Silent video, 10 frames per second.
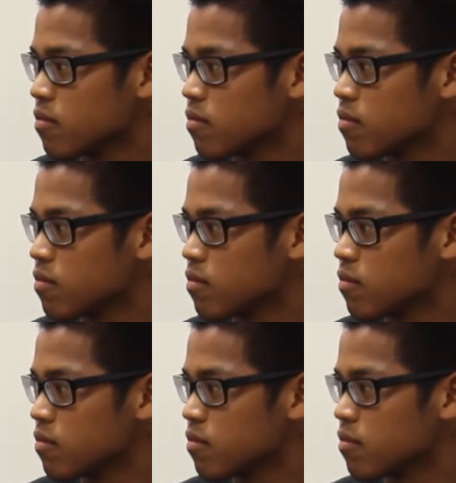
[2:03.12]

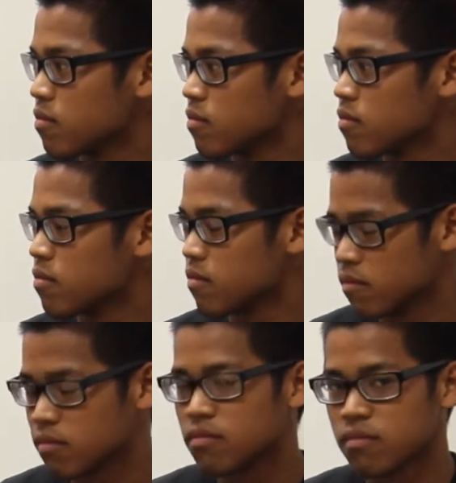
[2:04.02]

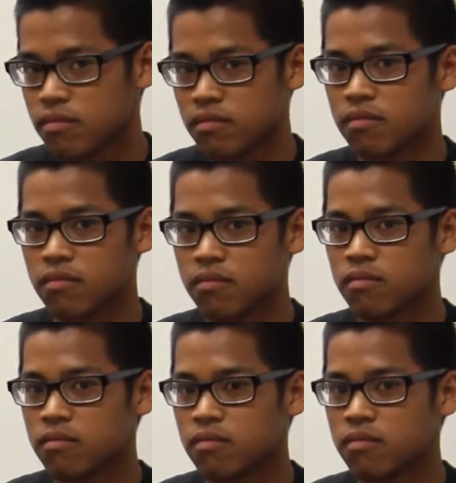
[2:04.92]

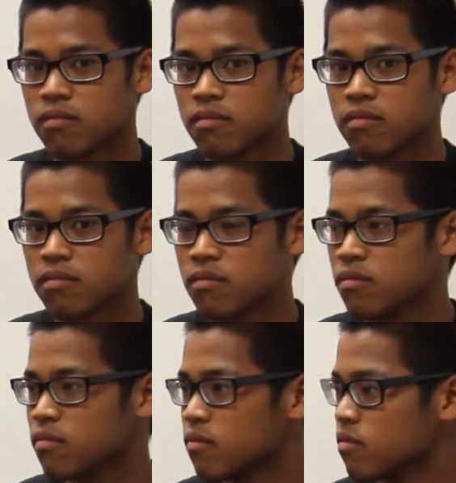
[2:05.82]

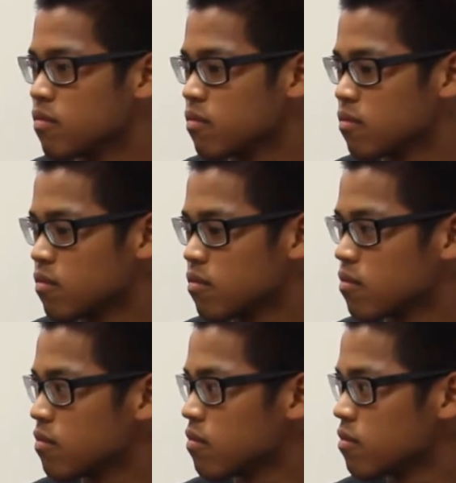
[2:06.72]

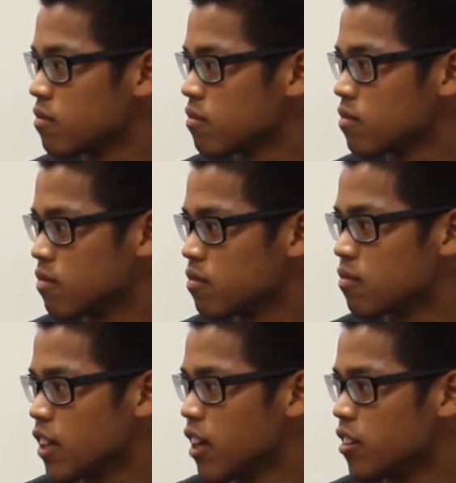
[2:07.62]

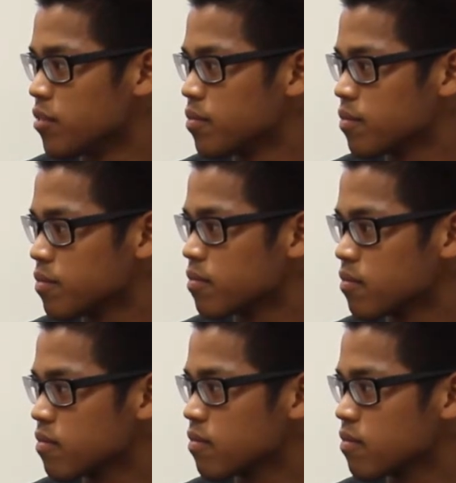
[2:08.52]
This person isn't speaking.